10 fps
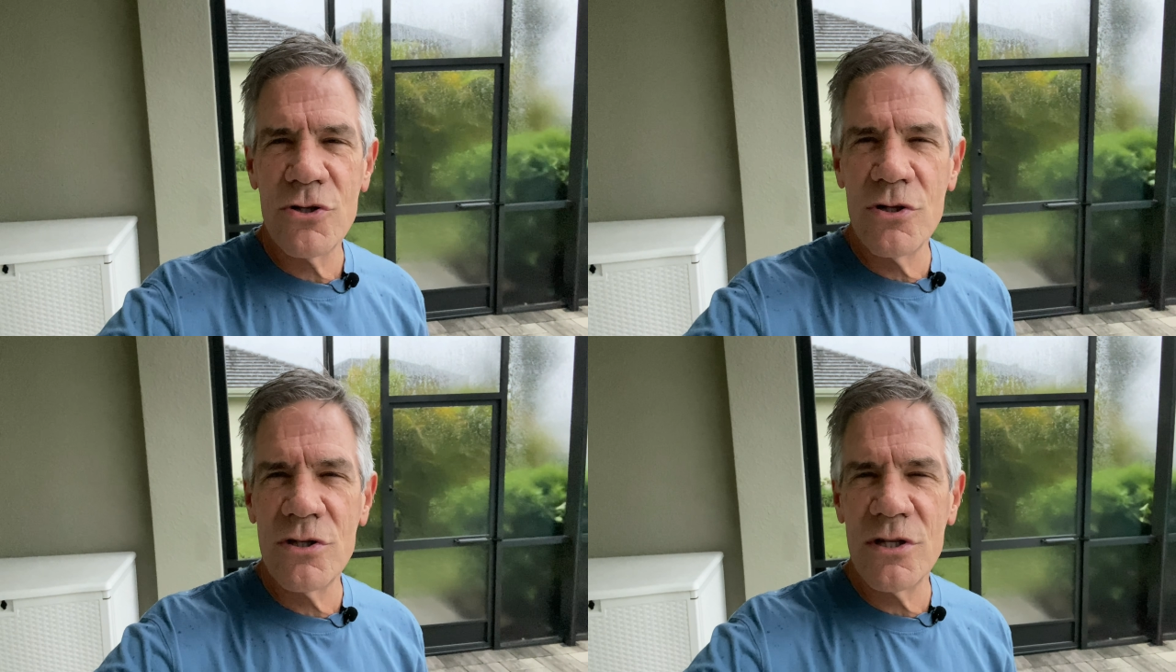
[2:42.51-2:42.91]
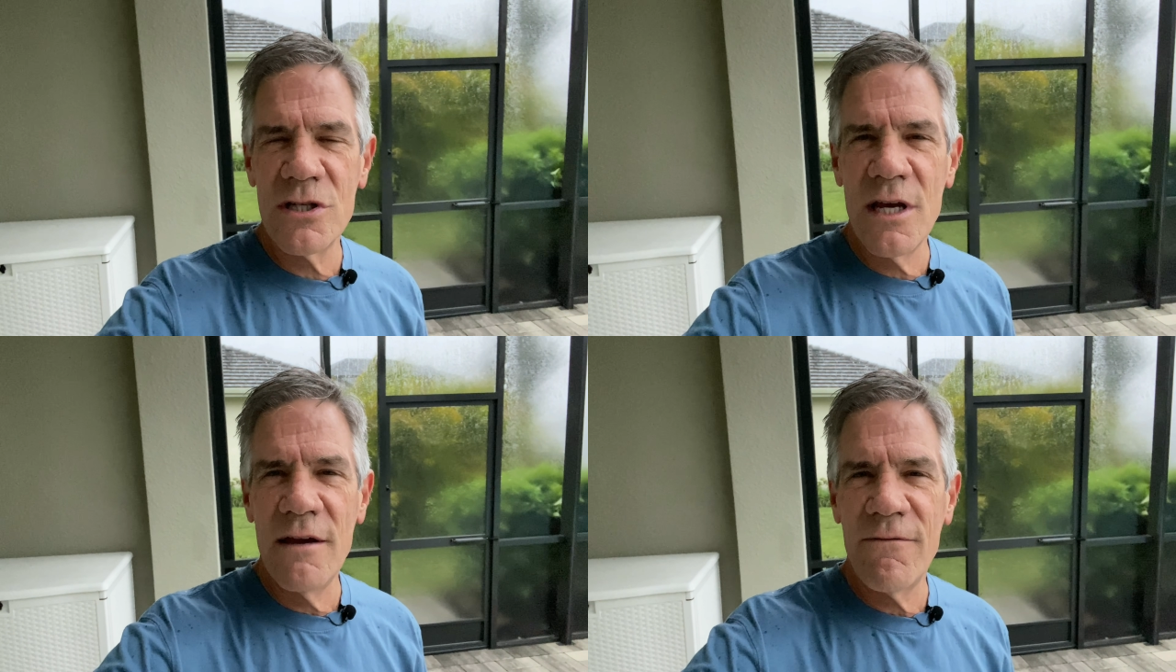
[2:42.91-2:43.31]
just to
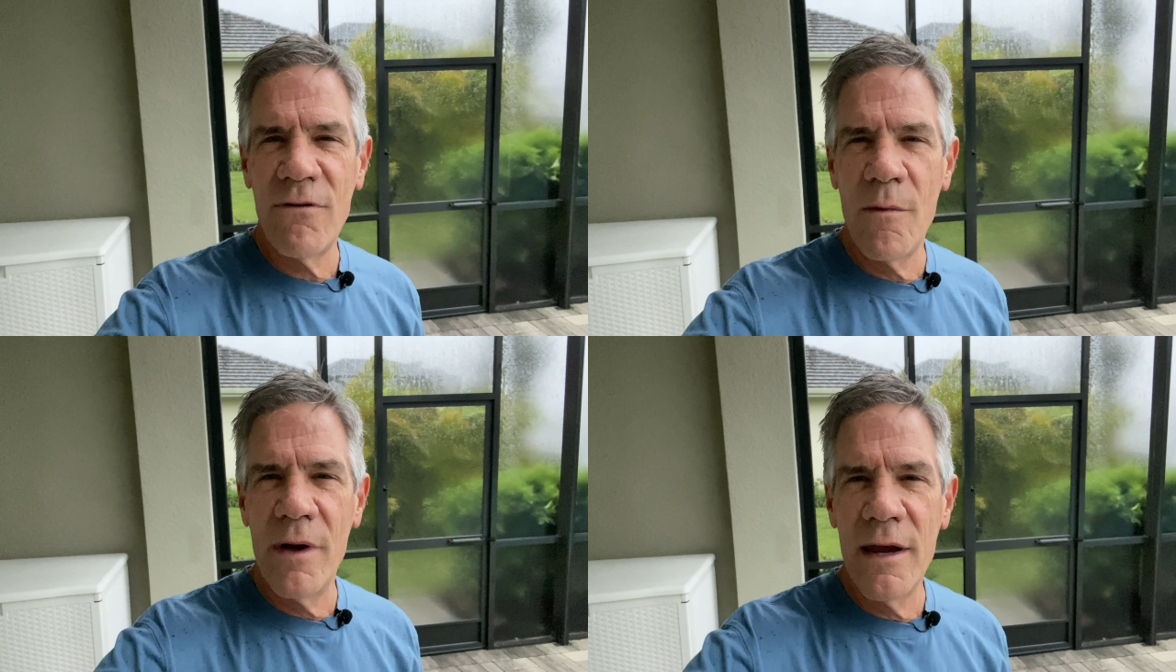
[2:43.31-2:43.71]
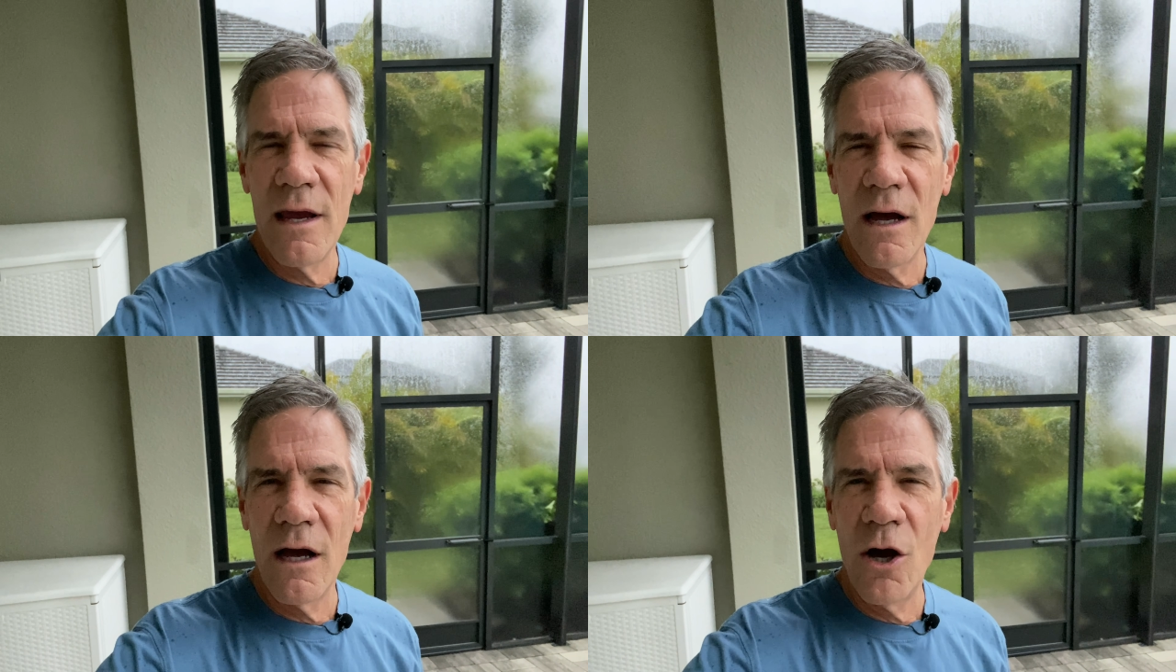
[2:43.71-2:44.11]
see it from a
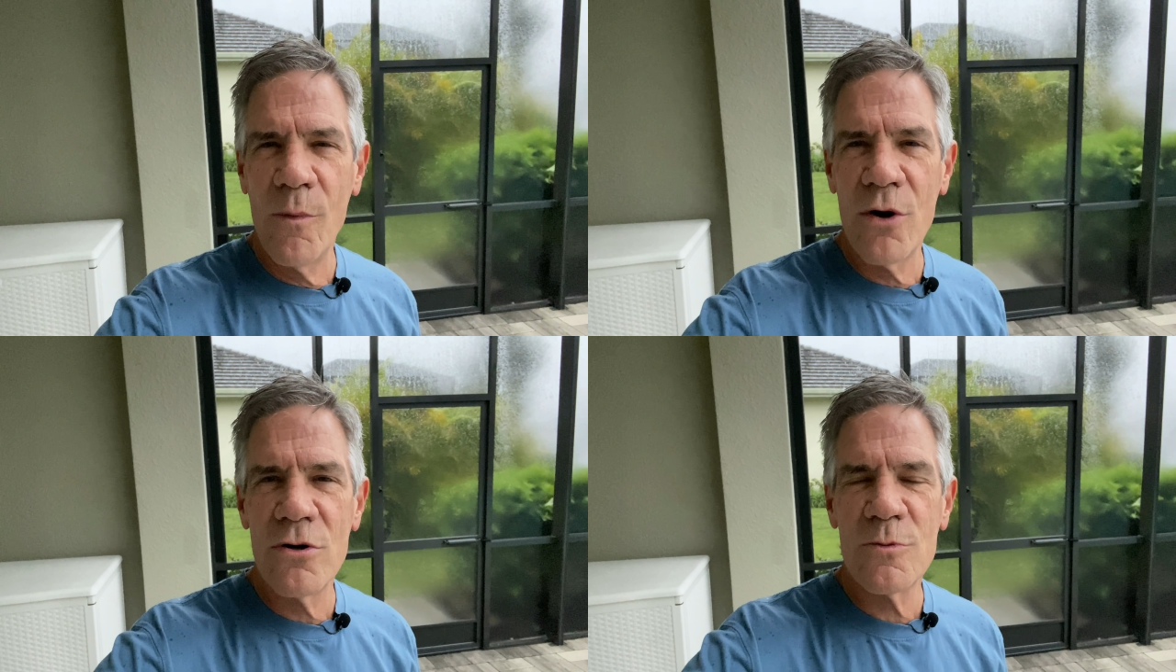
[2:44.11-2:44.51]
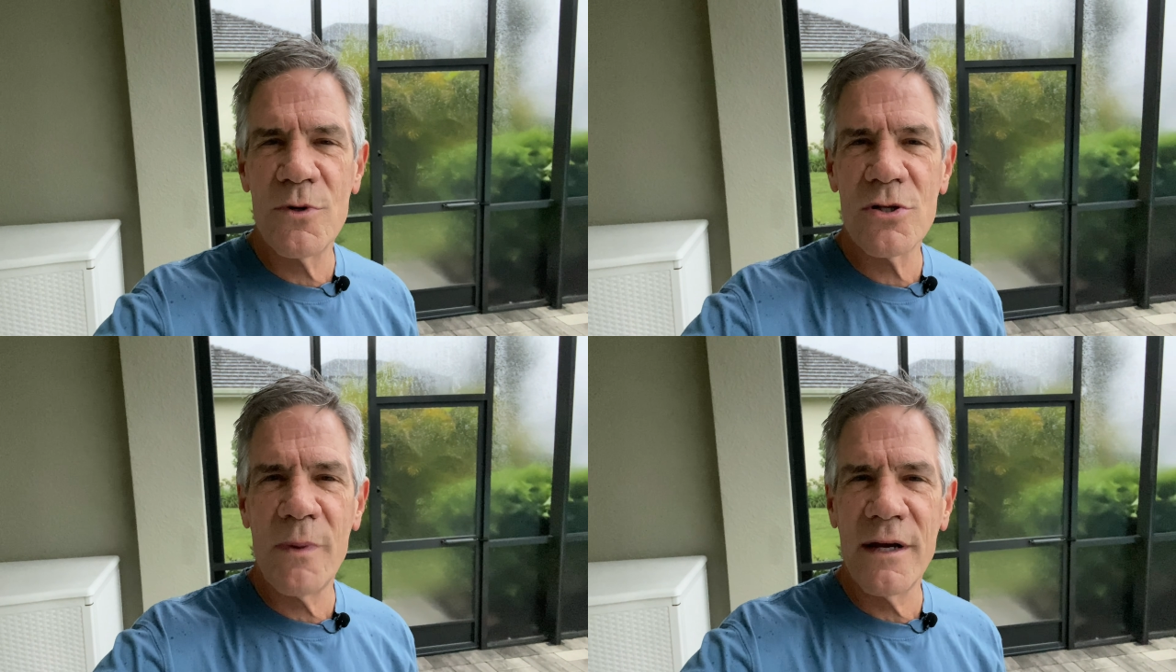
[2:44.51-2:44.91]
homeowner's
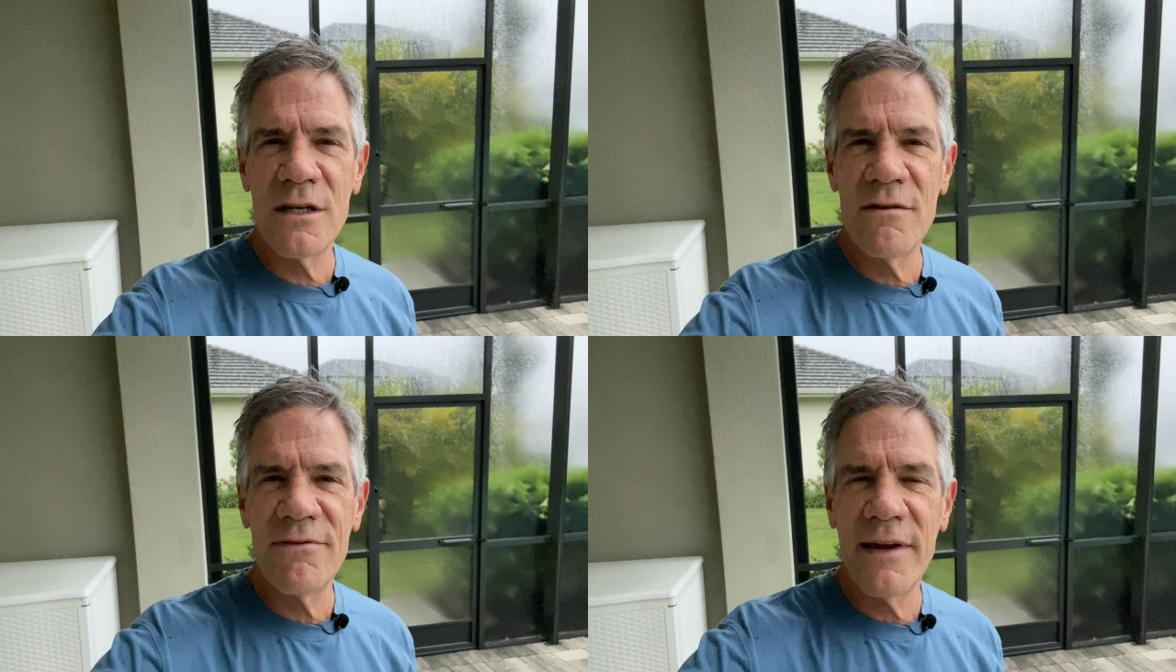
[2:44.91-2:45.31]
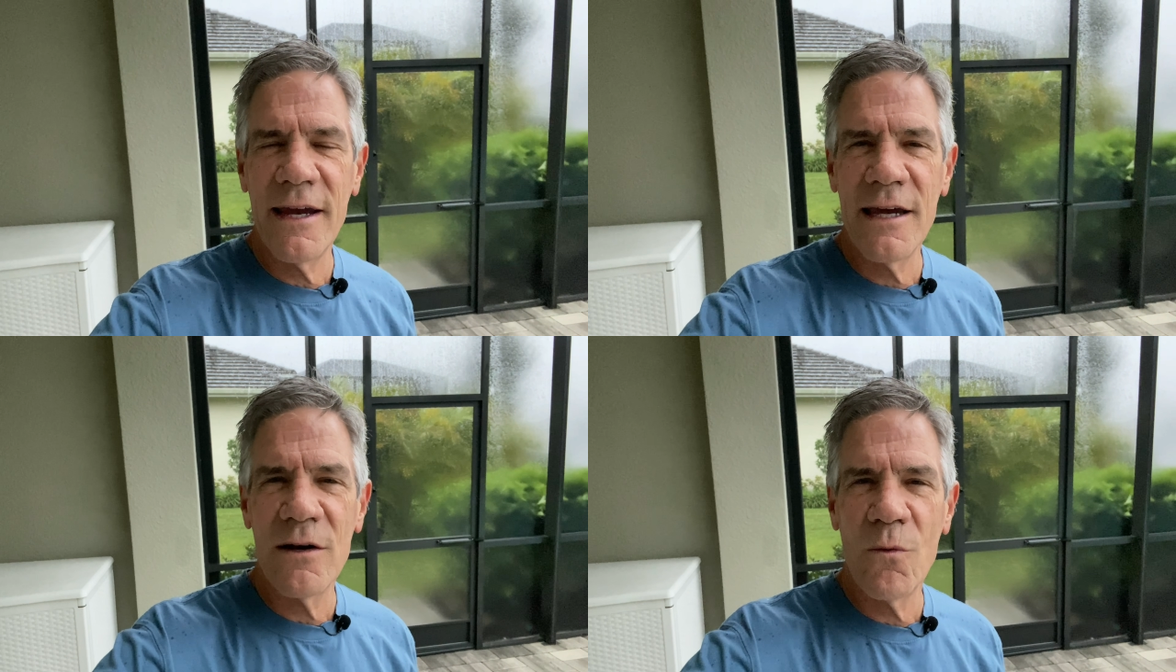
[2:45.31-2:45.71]
perspective
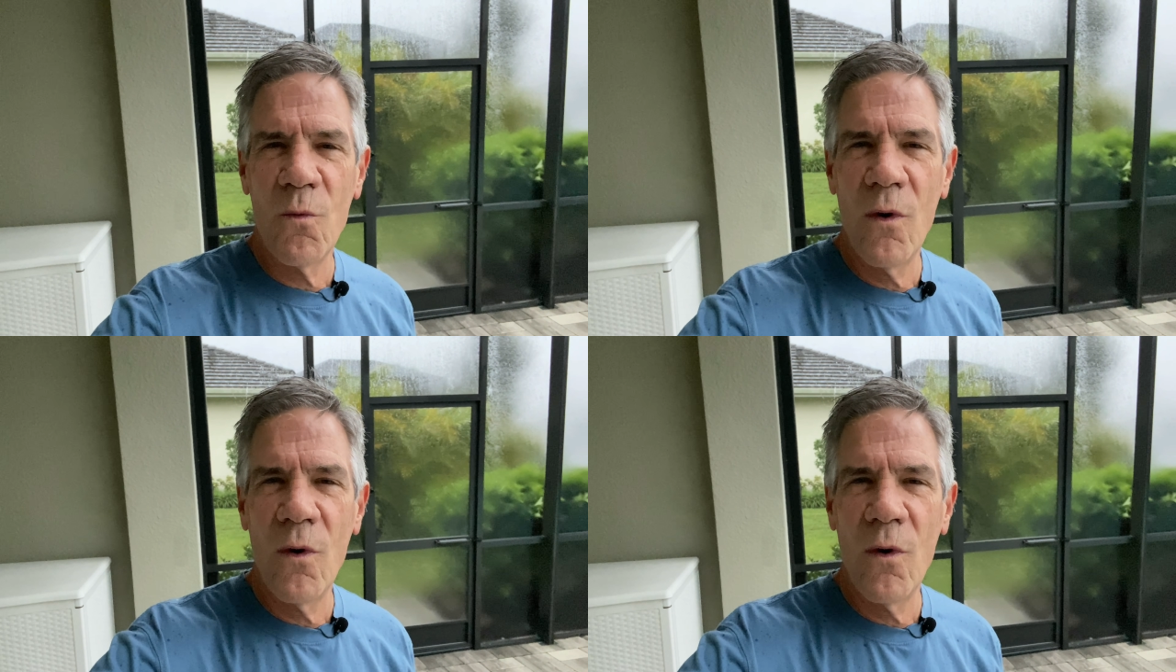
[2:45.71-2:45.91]
and